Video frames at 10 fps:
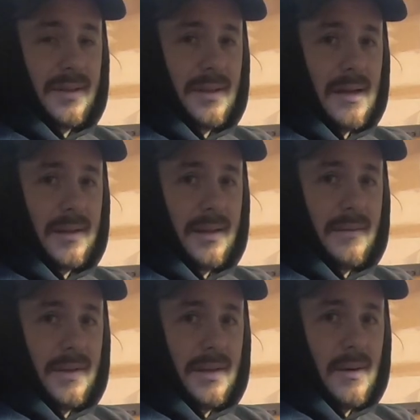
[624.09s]
and I'll get a
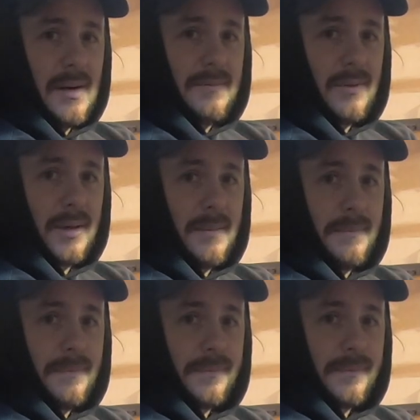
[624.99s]
video up for you.
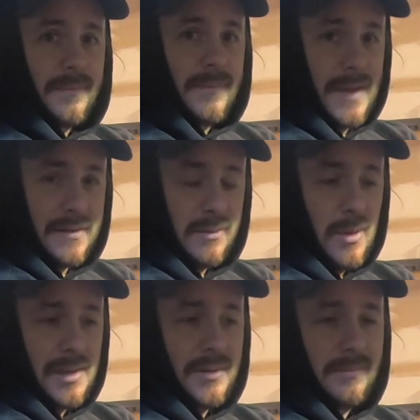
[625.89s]
Thanks for
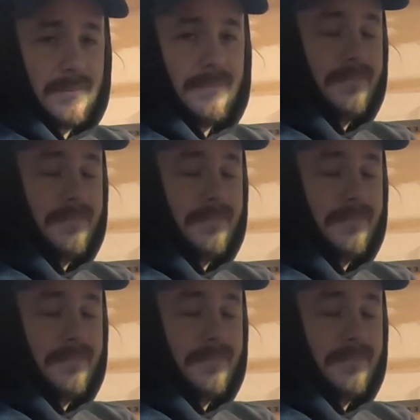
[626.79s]
watching.